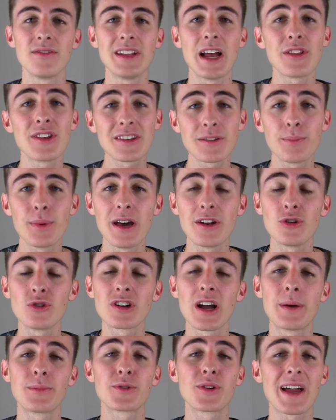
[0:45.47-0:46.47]
Now this bundle
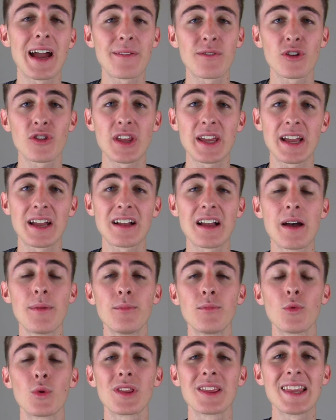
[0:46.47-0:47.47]
comes with everything. It
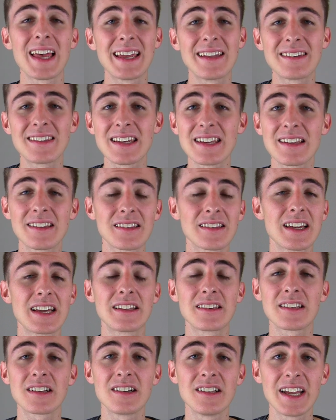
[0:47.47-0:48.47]
comes with lenses,
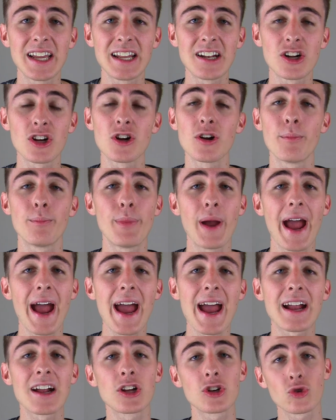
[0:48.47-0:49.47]
lens cleaner, a
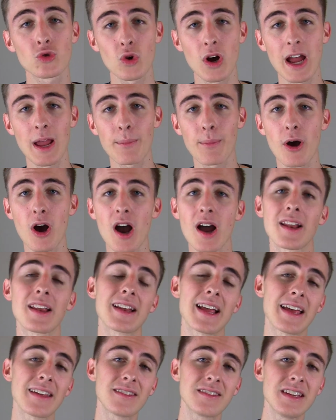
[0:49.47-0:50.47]
bag, a tripod,
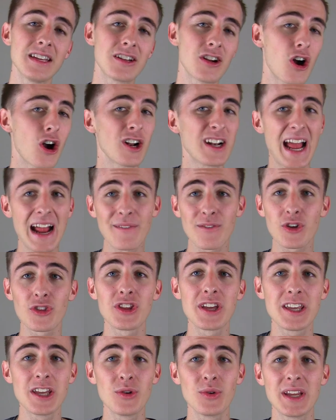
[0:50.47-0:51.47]
an S D card,
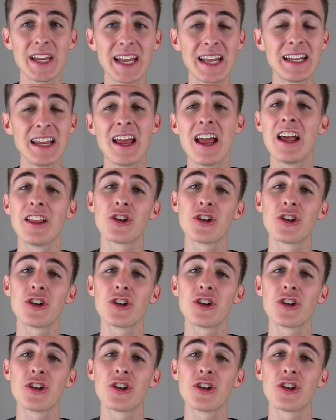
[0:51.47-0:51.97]
everything you need.